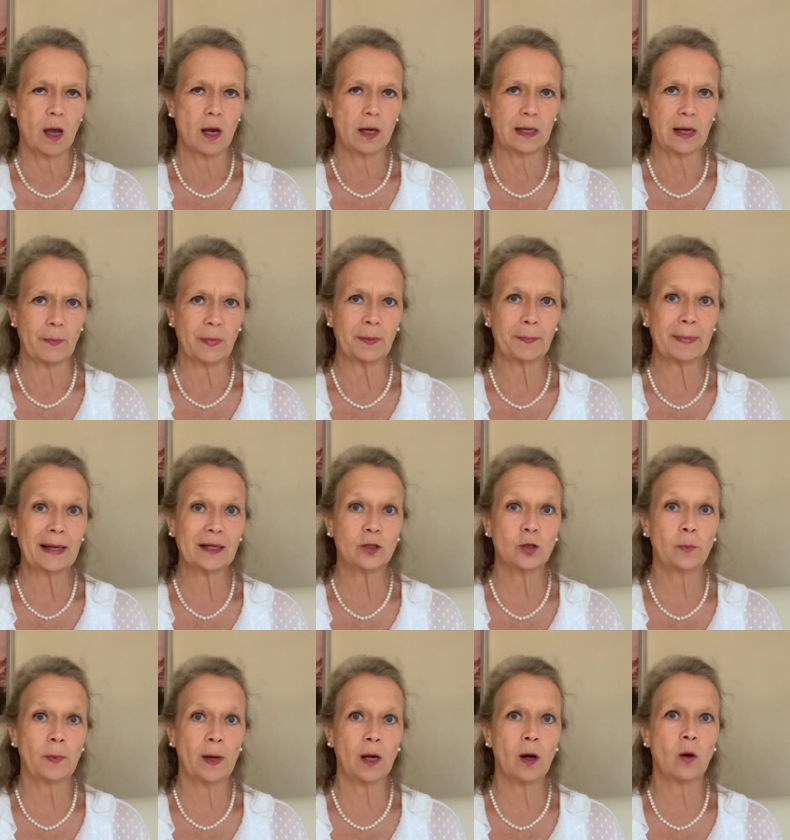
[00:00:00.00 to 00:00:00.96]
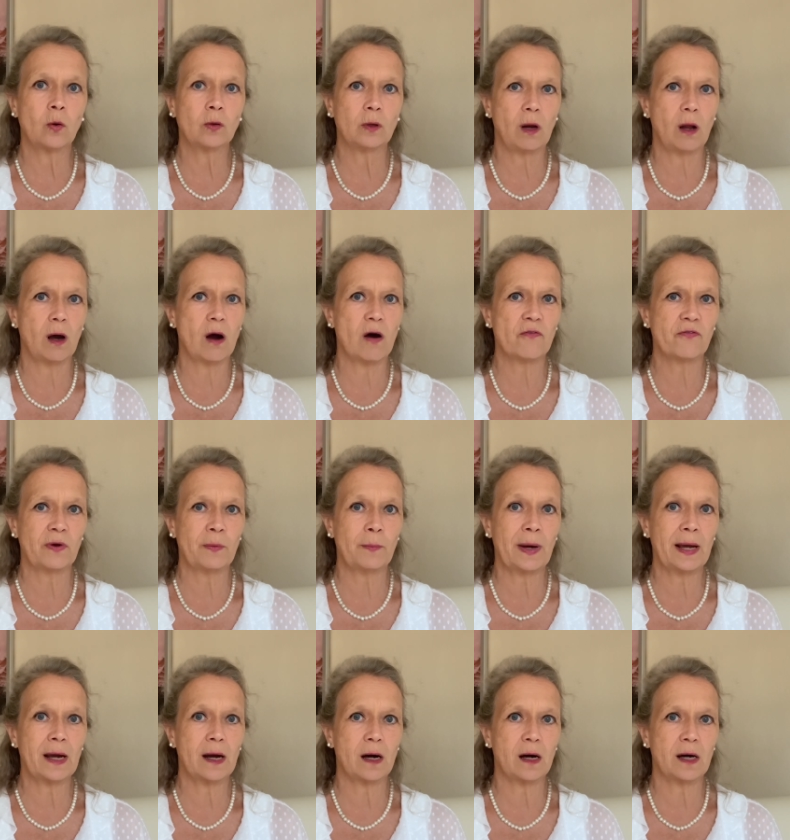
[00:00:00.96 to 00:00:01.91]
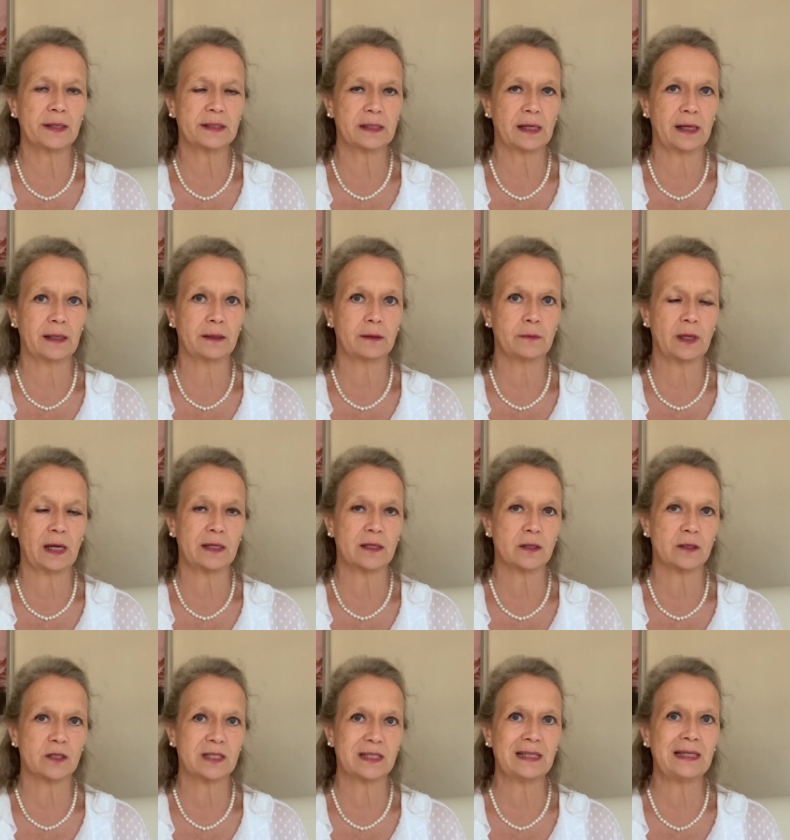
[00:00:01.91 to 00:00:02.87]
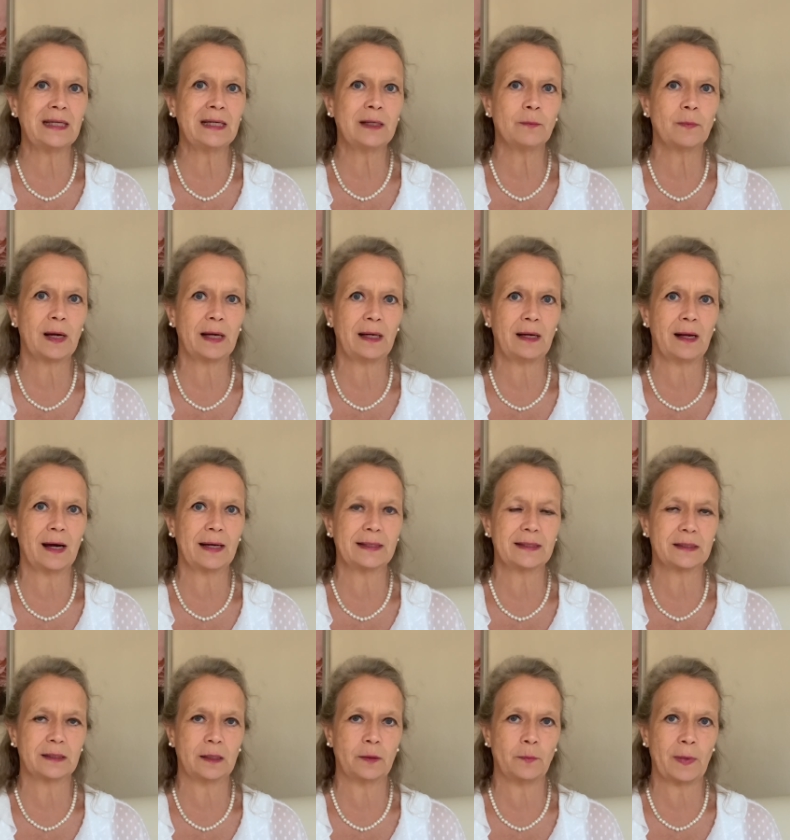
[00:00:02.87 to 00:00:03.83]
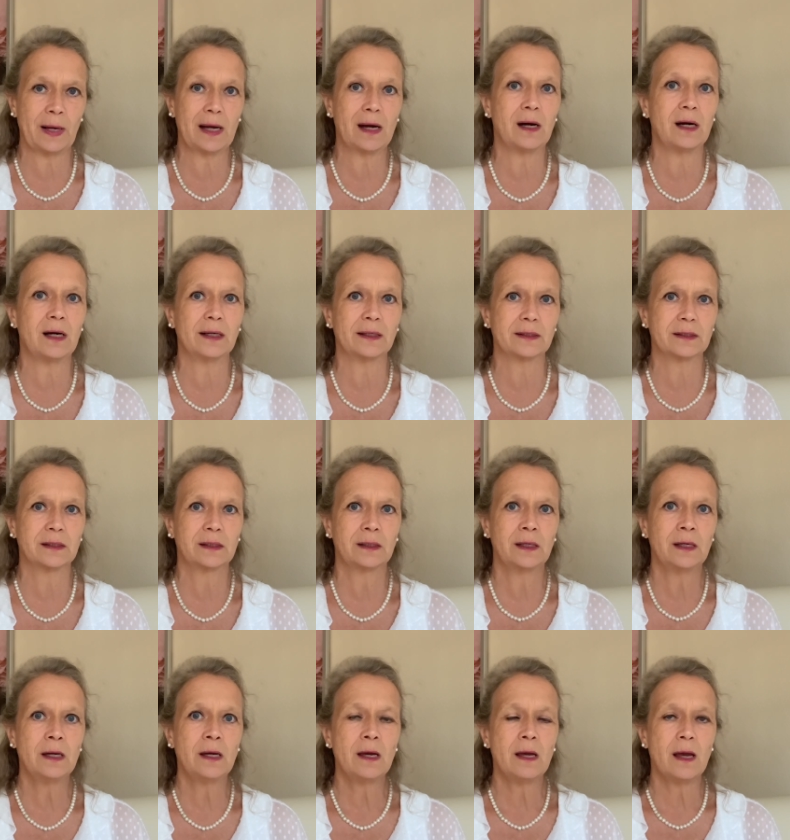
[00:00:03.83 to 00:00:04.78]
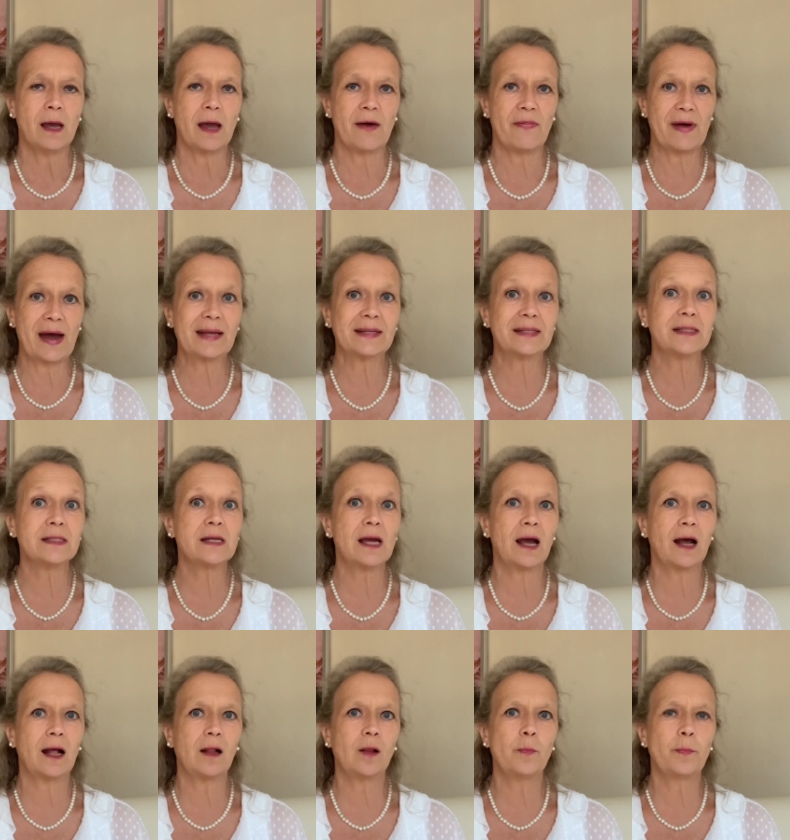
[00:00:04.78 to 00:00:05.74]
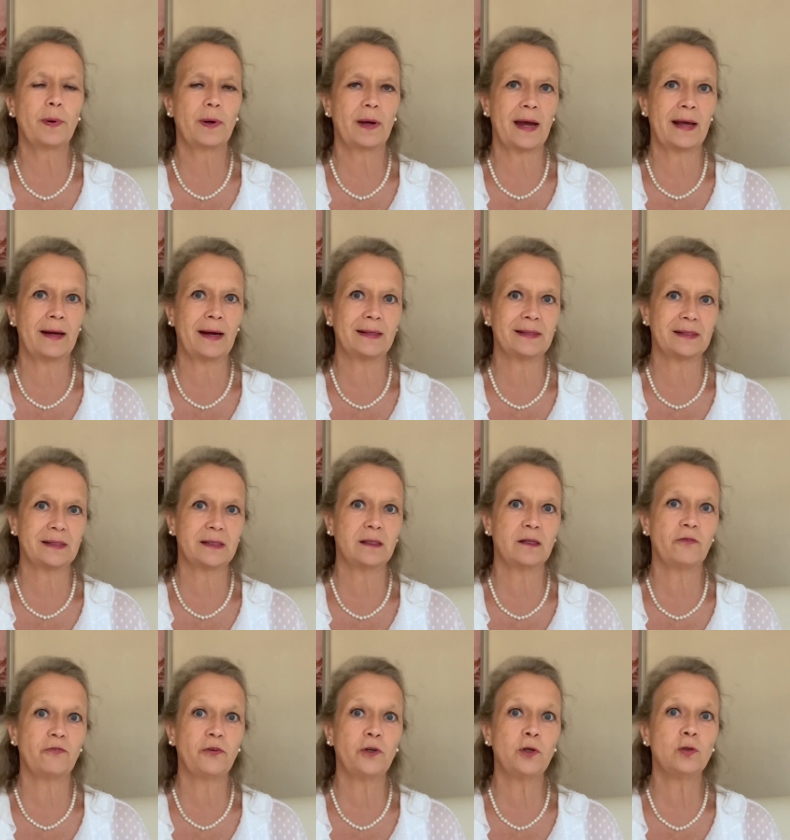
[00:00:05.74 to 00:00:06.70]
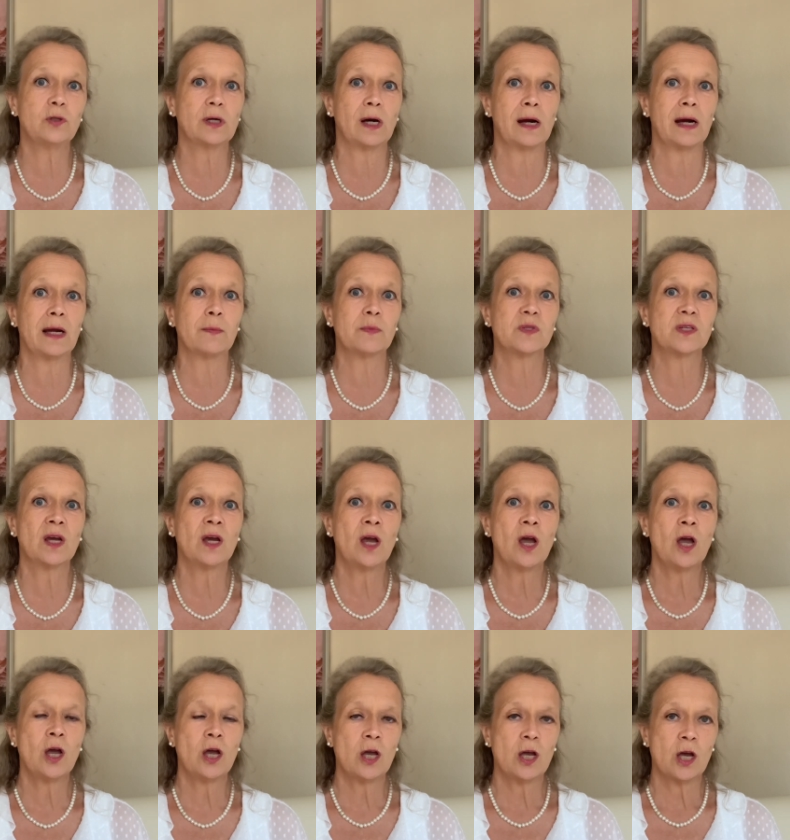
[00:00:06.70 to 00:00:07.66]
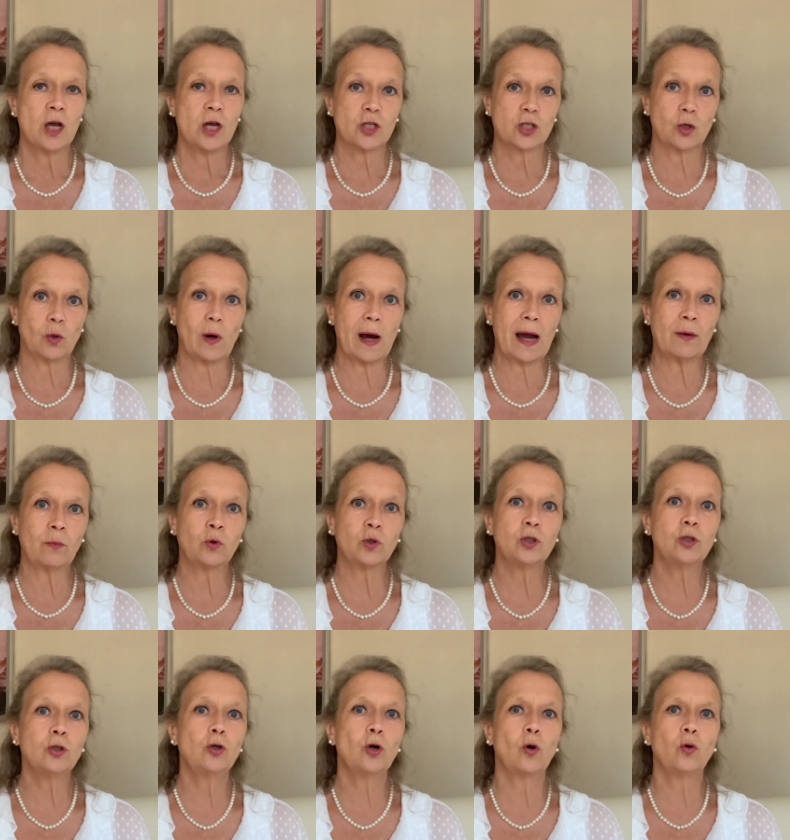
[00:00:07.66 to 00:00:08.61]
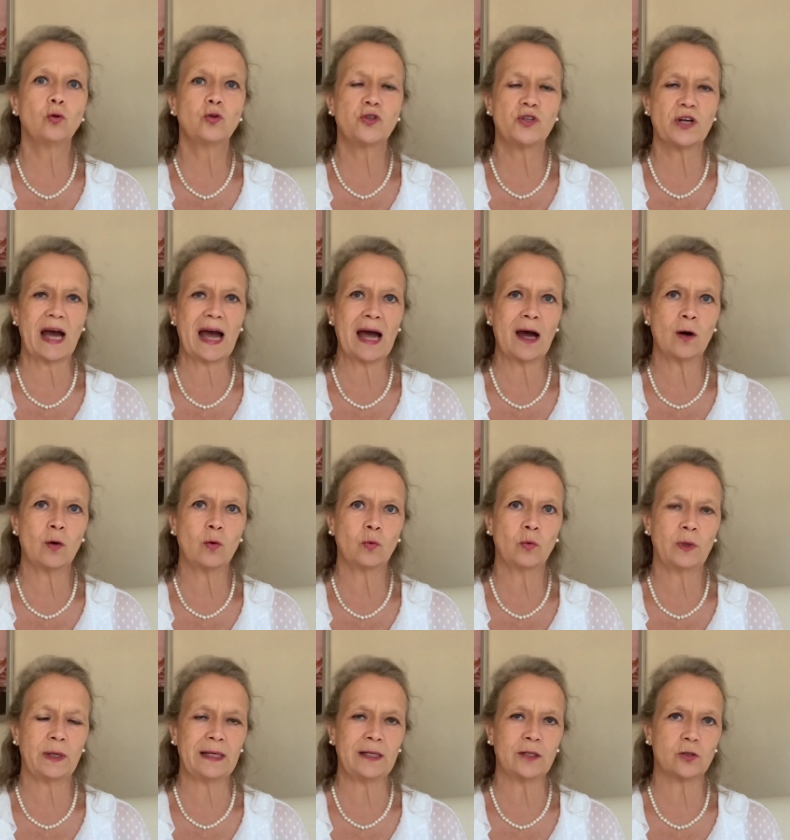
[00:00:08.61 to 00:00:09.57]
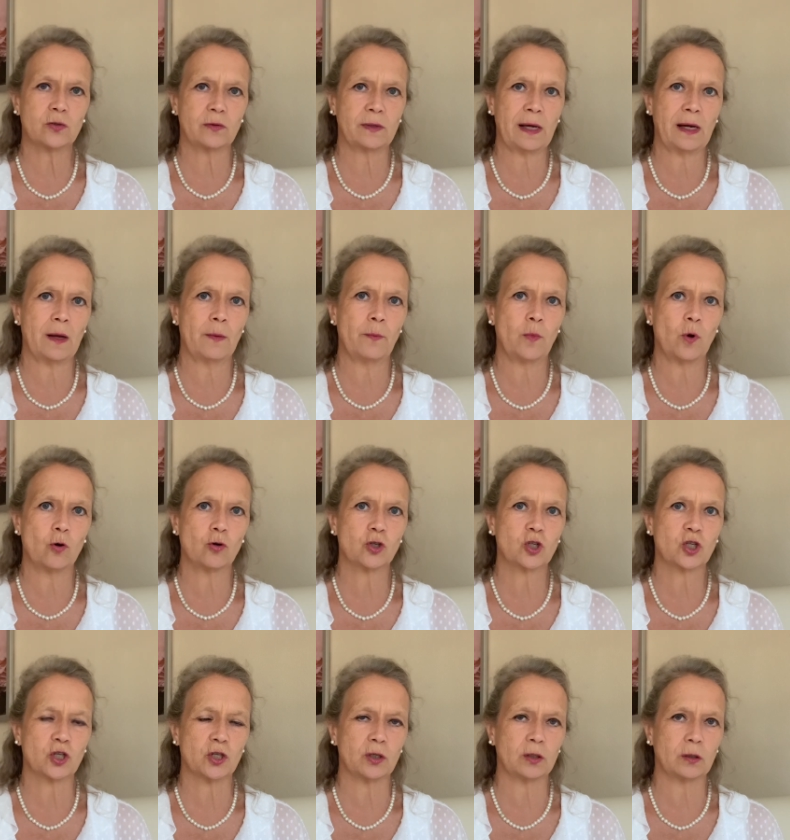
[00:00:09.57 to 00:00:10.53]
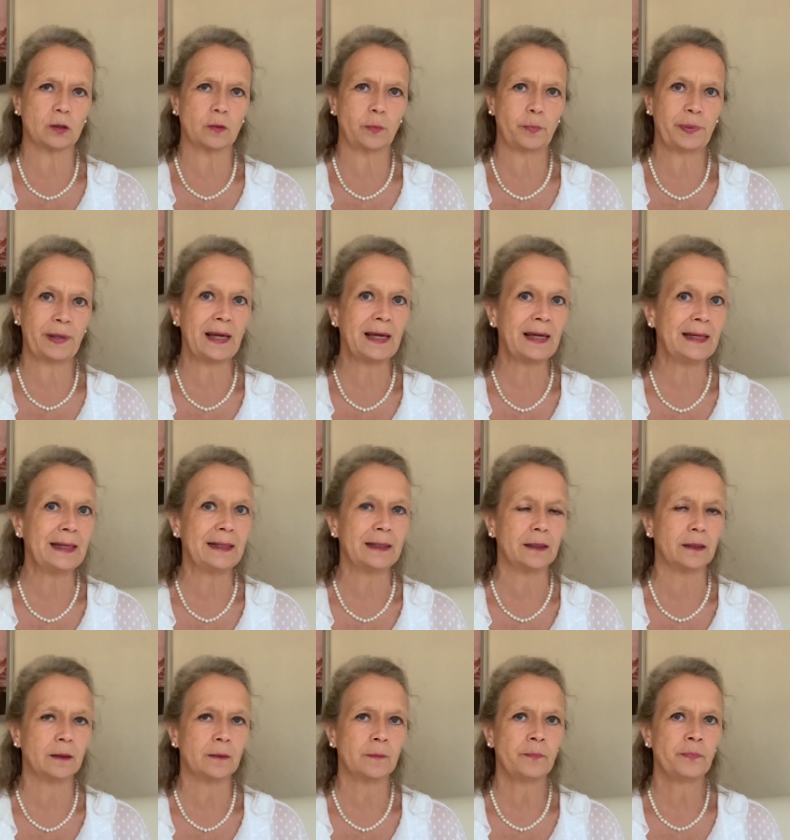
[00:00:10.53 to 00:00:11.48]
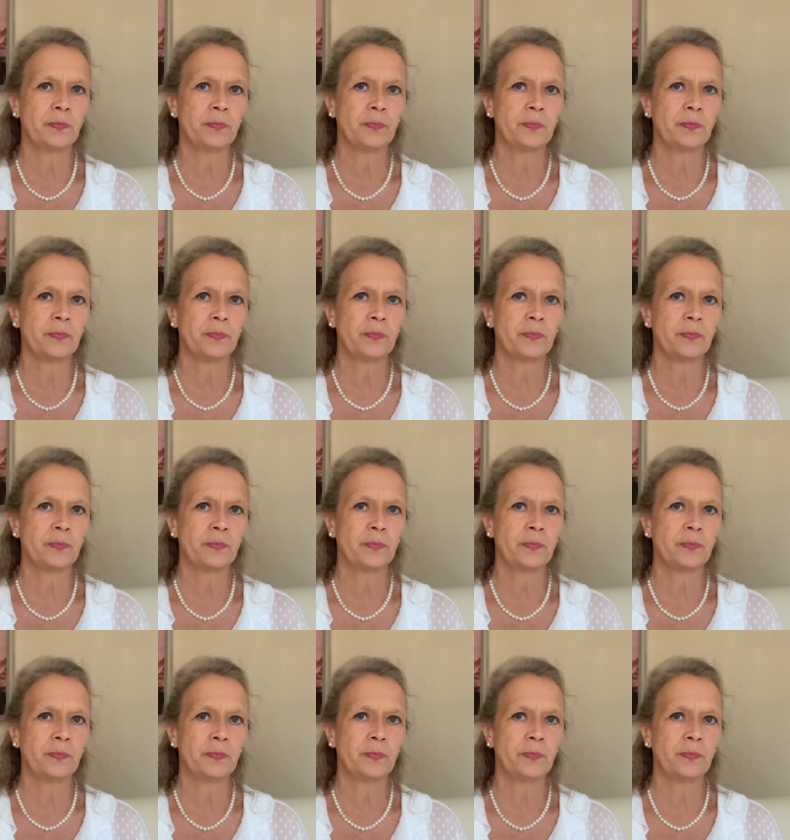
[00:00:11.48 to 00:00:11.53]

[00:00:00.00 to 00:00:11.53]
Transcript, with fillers: coming back to my own love in my heart and, and seeing my light in my heart. And that did help, and I did it a few times. So I wouldn't go down into that emotional pain.